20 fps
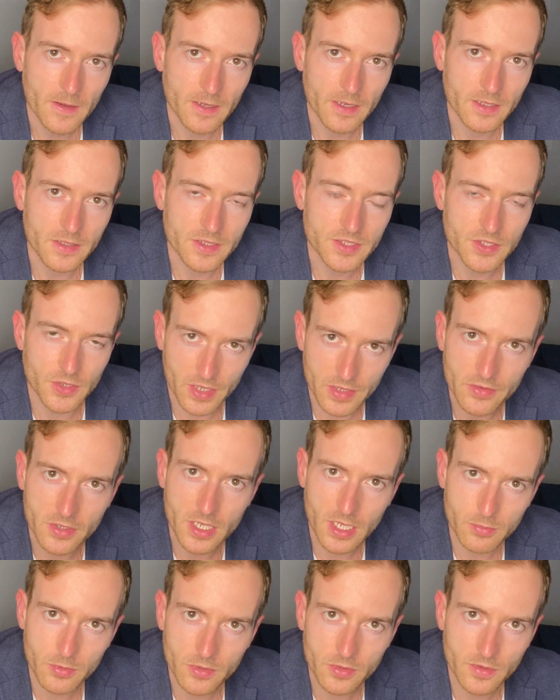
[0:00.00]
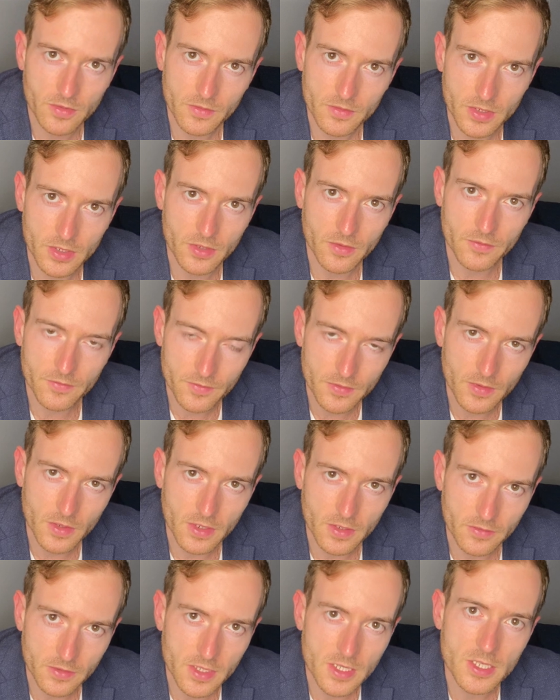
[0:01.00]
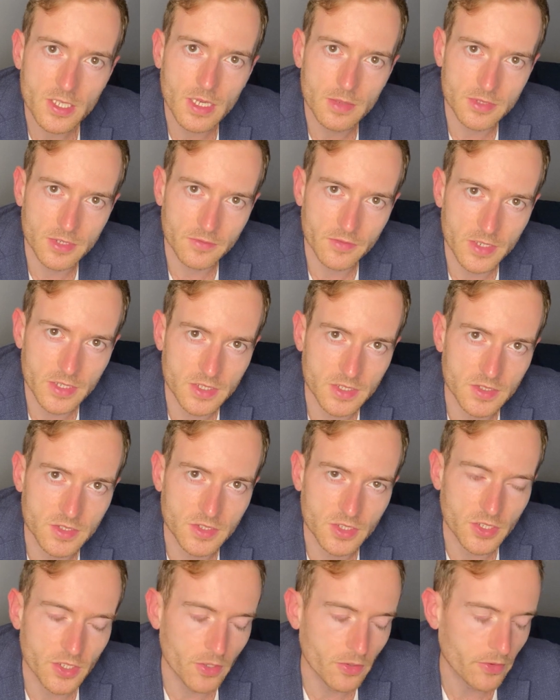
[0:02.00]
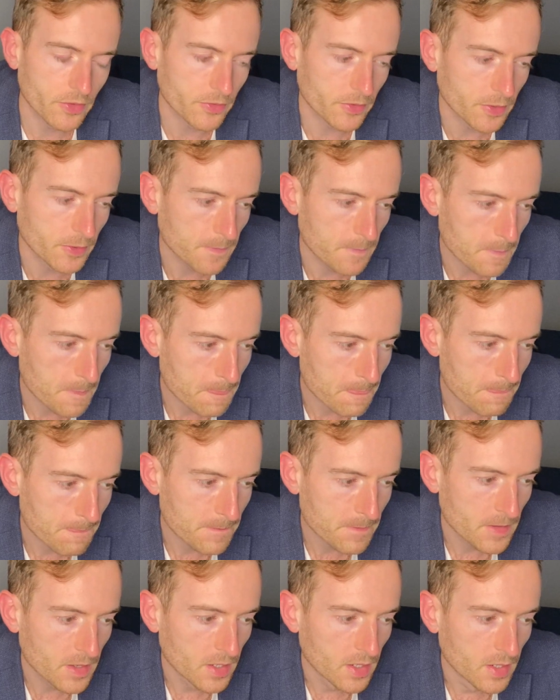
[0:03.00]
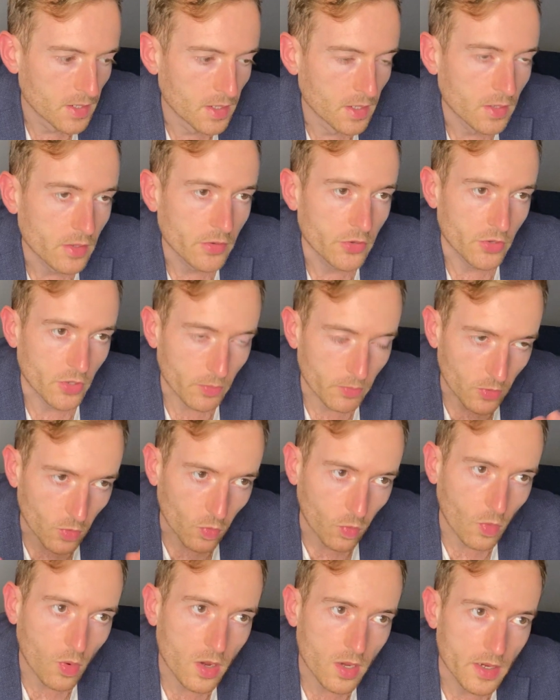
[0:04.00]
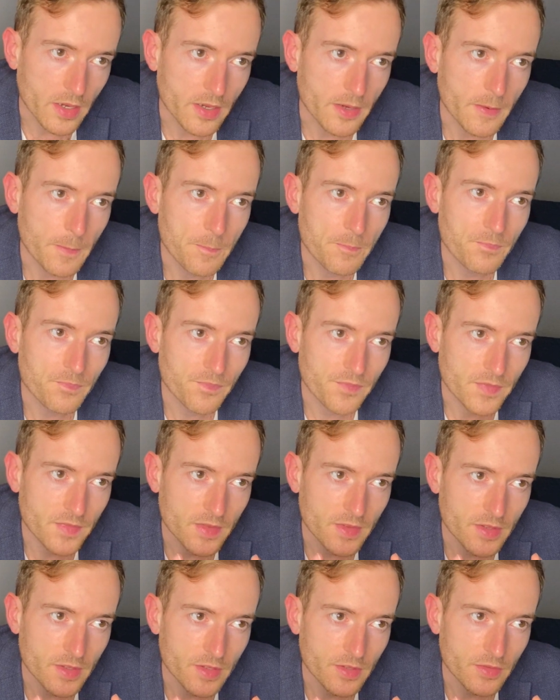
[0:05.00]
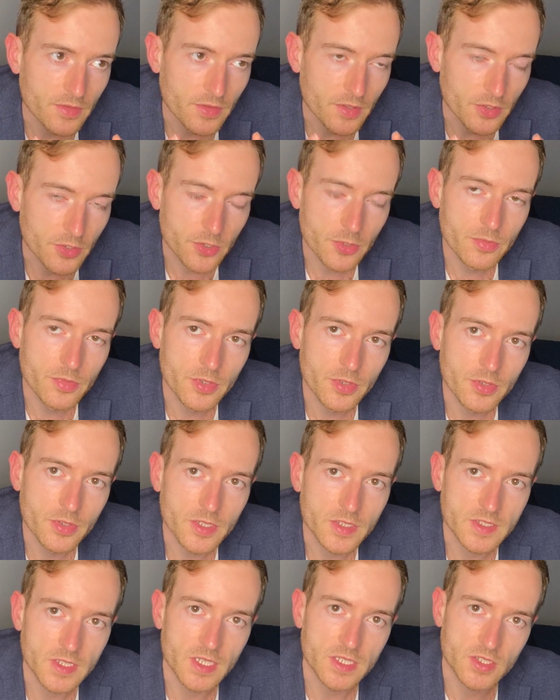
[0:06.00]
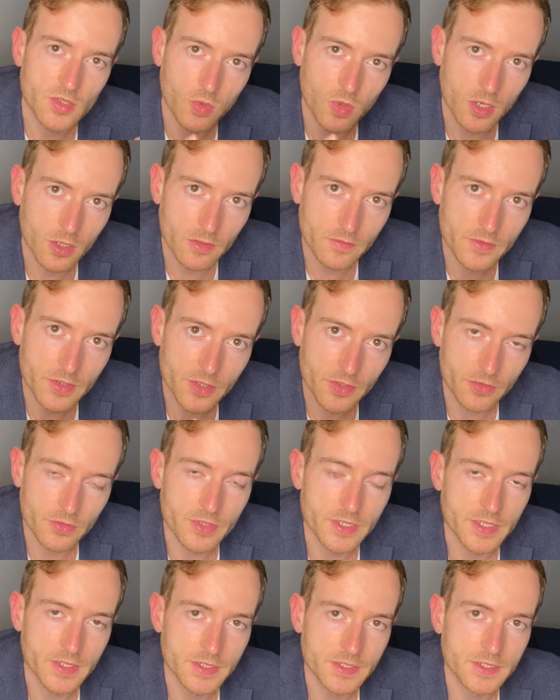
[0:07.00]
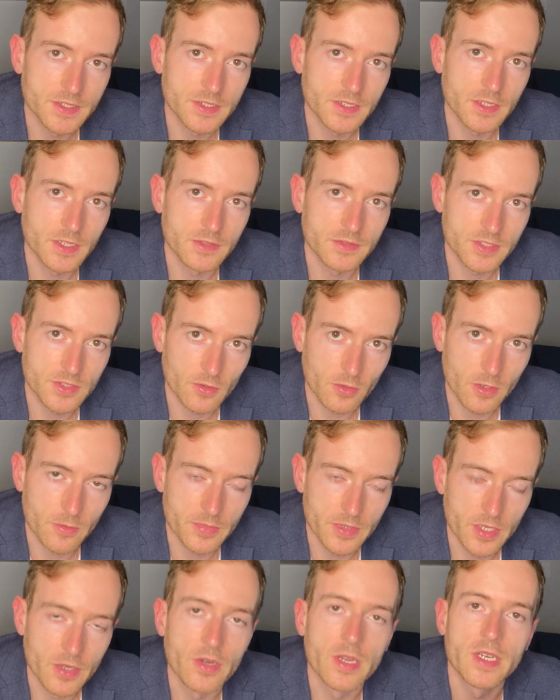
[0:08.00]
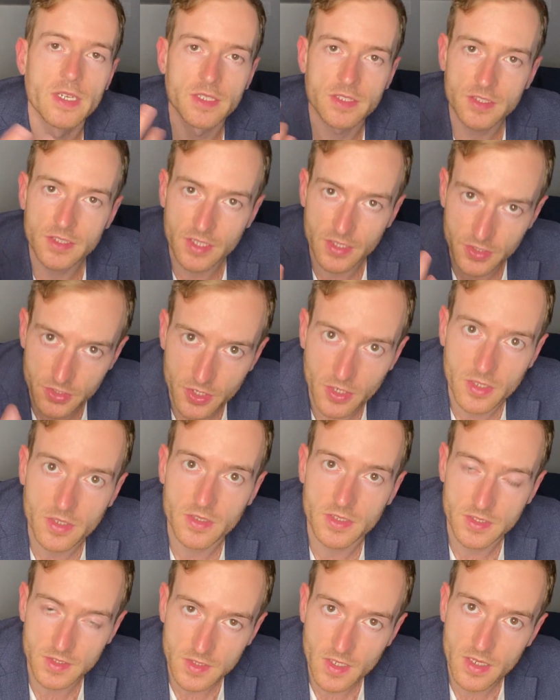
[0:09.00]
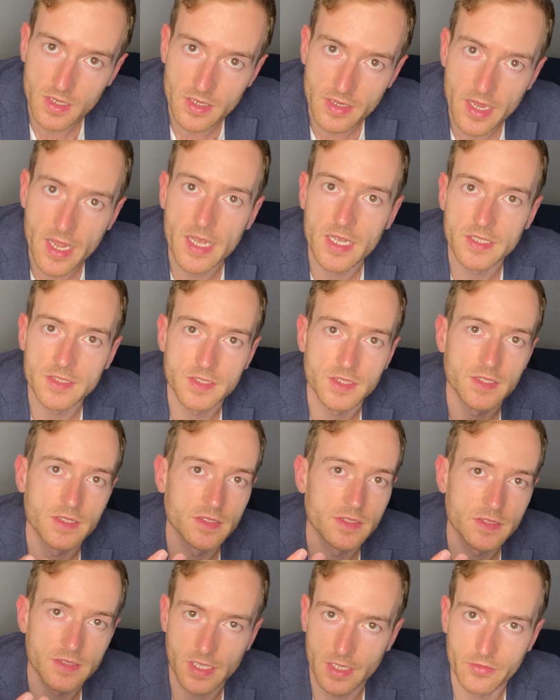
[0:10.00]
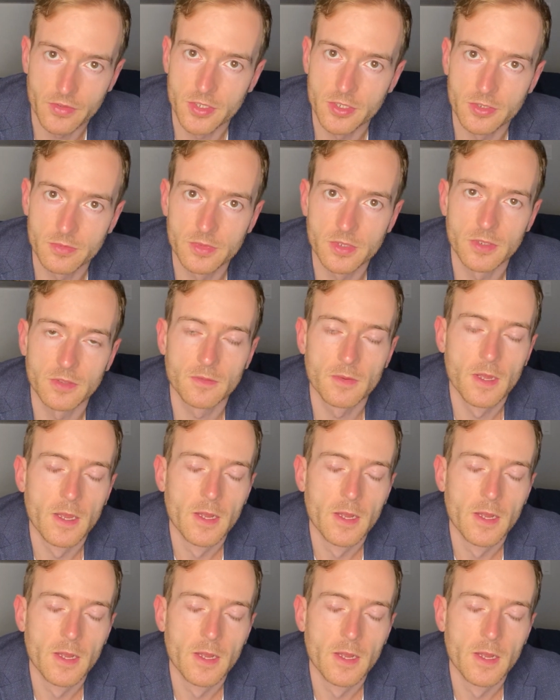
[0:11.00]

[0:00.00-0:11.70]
Uh, so I have a couple, you know, uh, key observations to go through. Number one, the new moon is at 12 degrees of Scorpio, and it's conjunct the sun, as is every new moon.